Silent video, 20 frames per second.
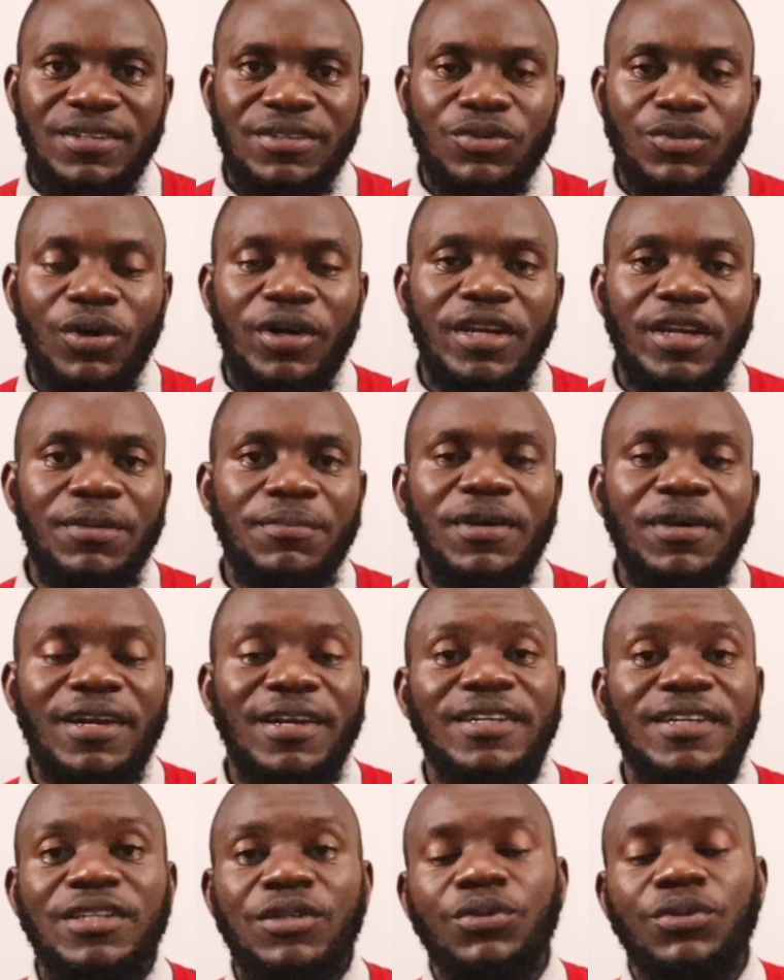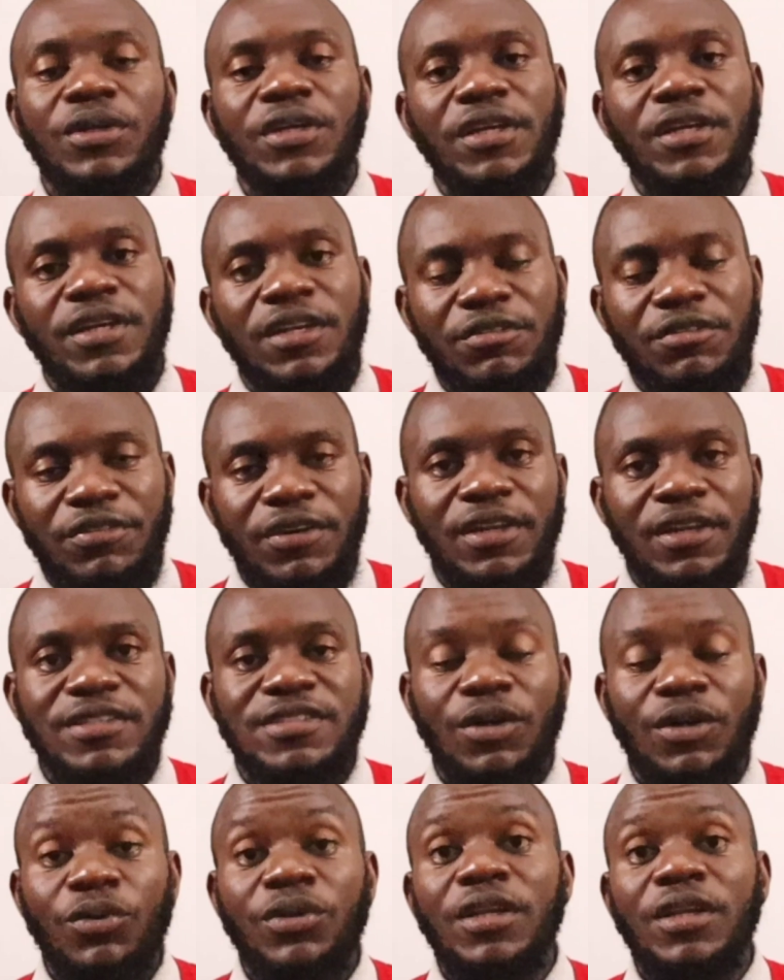So anemia related to kidney
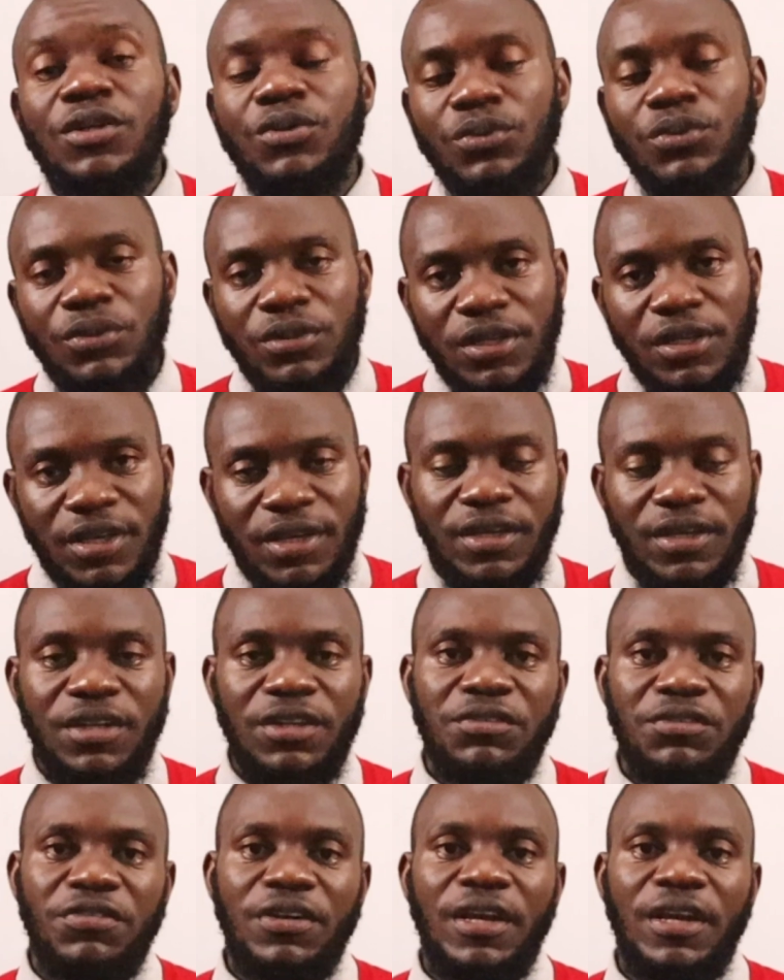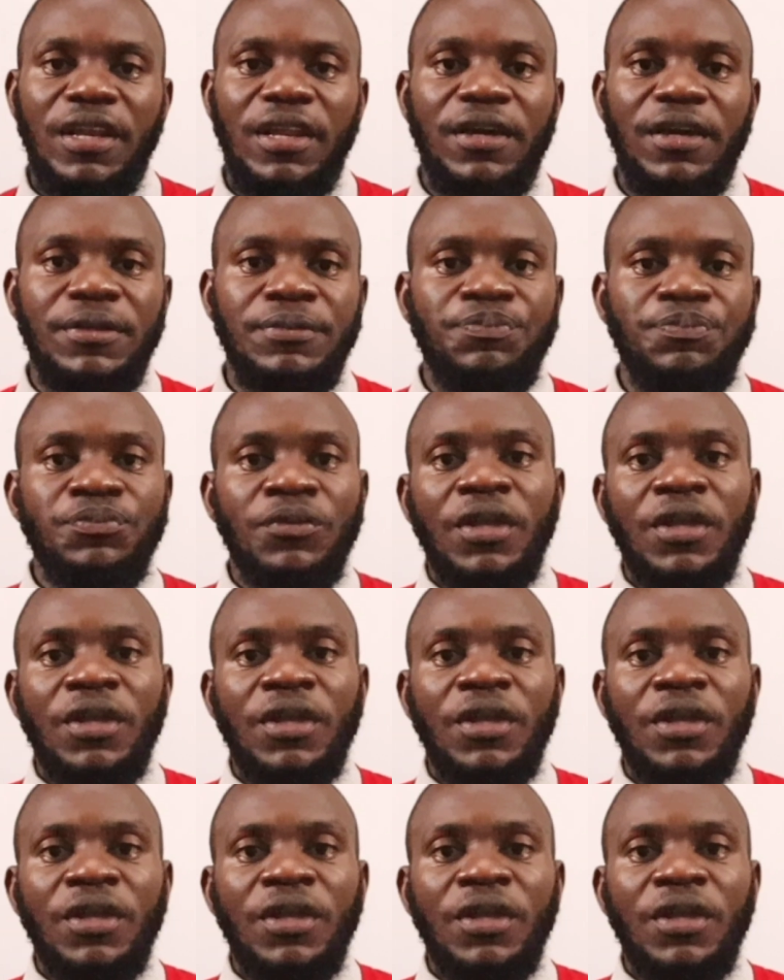failure, secondary to kidney failure.